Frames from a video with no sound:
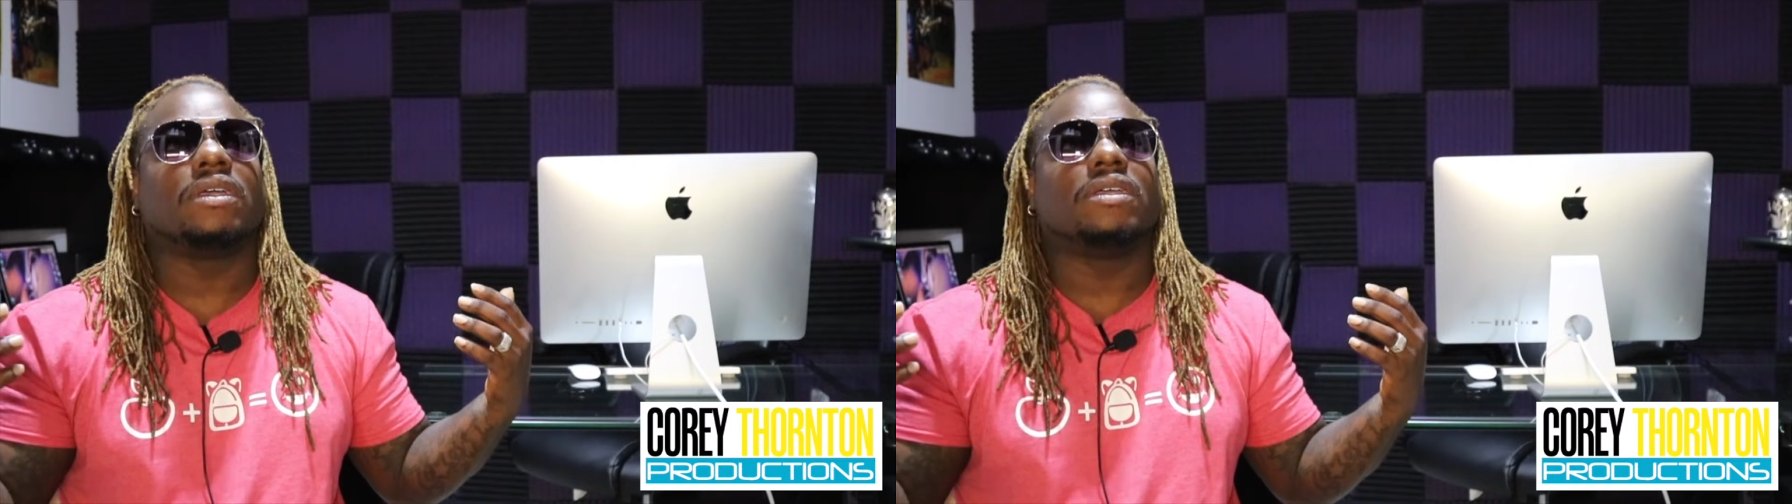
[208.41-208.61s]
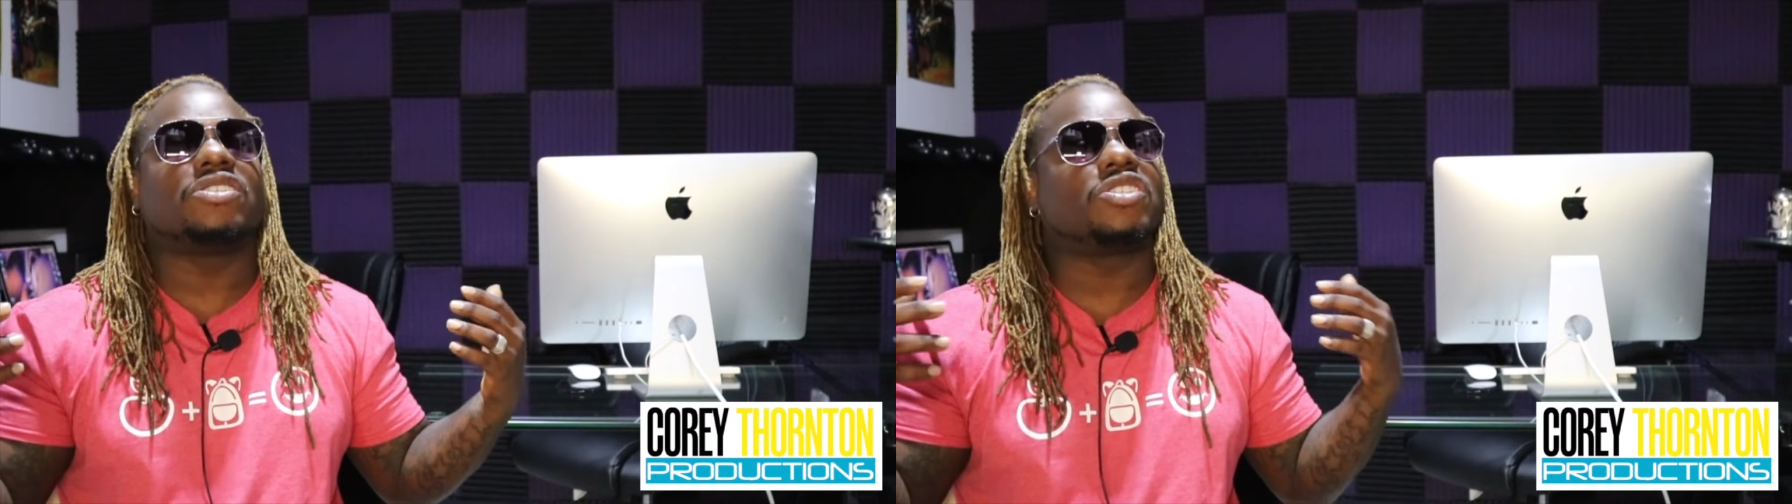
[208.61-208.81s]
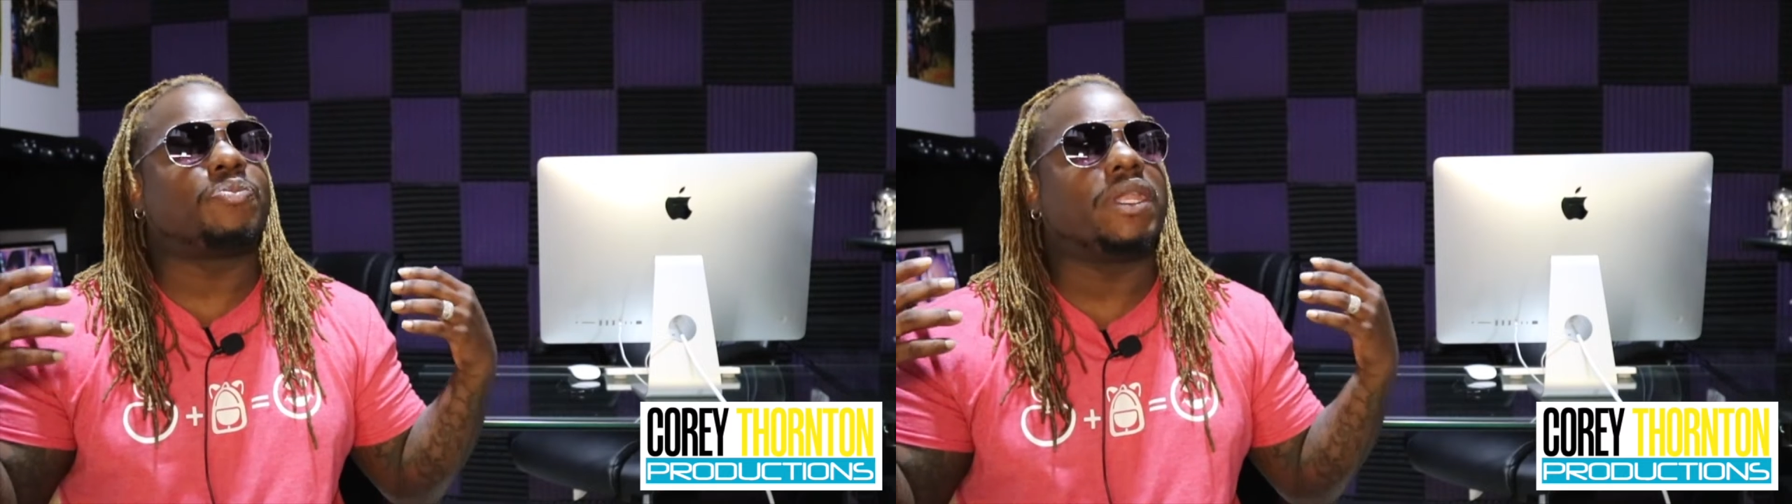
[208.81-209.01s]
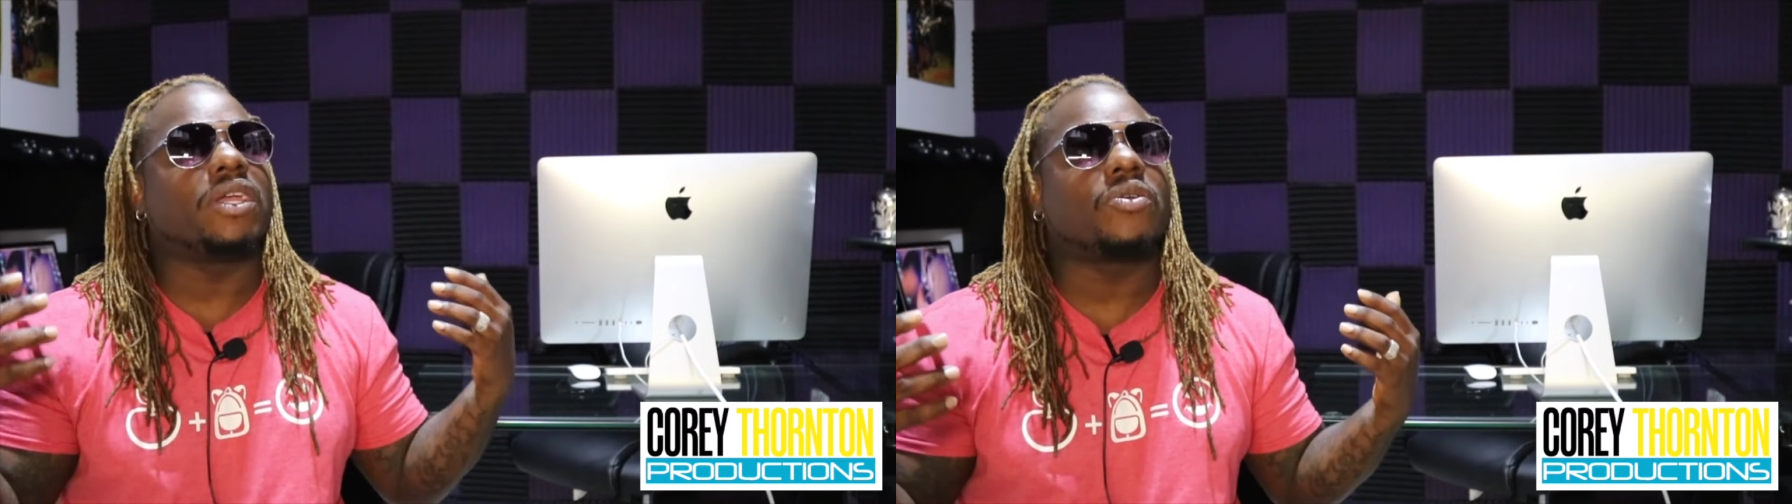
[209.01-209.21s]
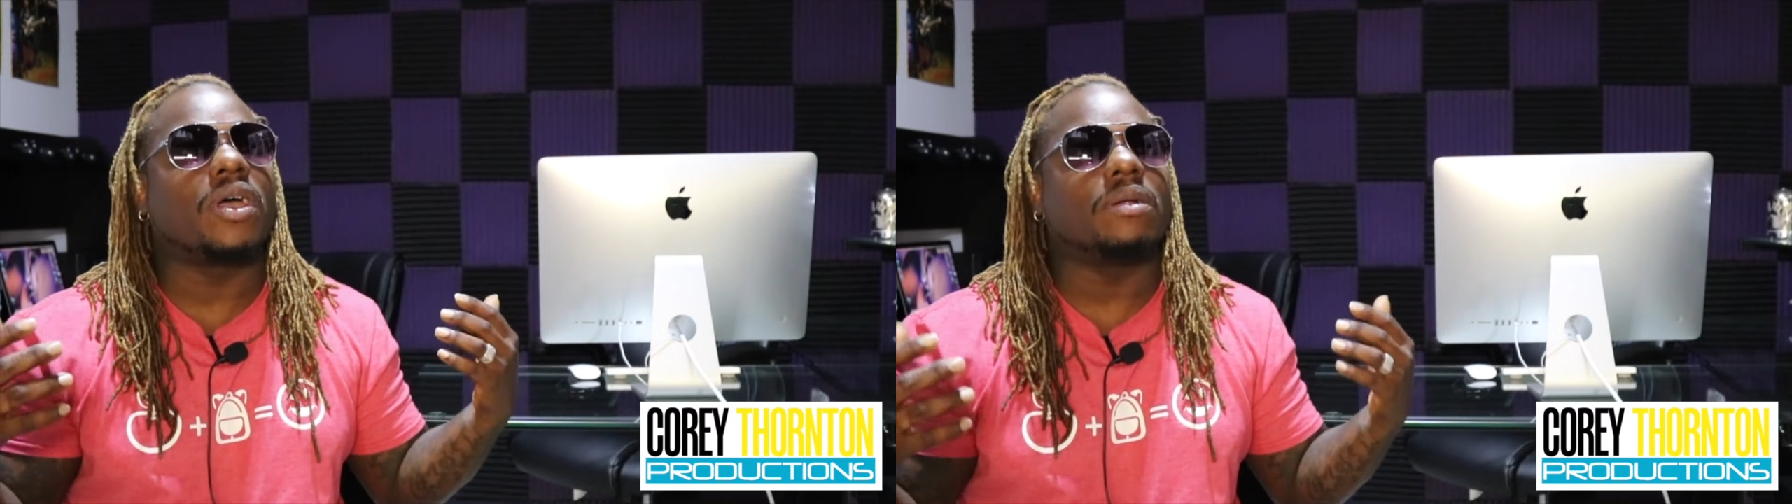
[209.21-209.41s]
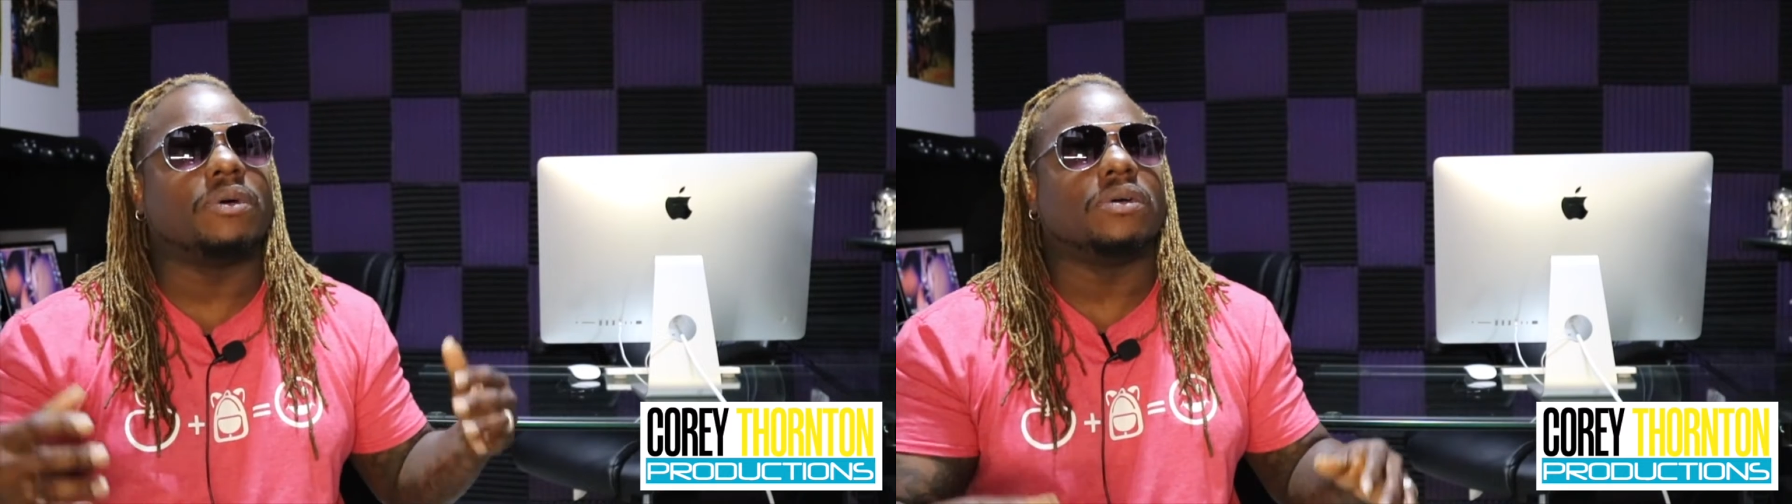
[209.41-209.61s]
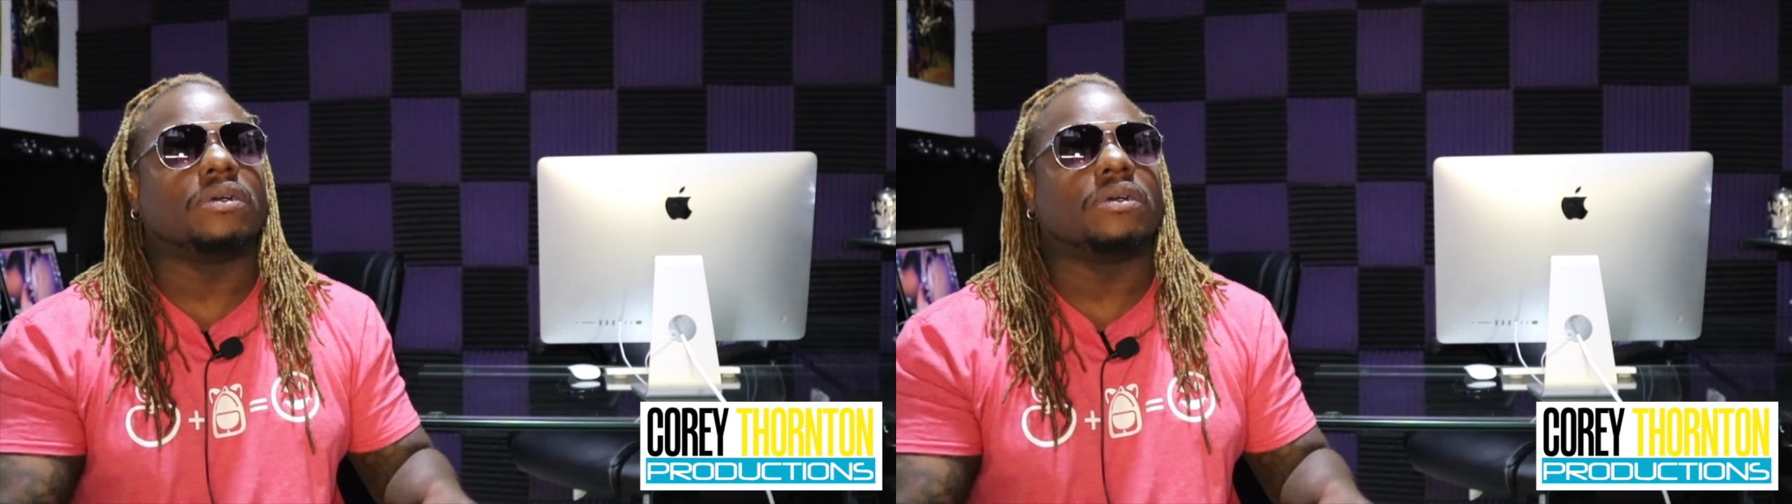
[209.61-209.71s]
It's just been incredible.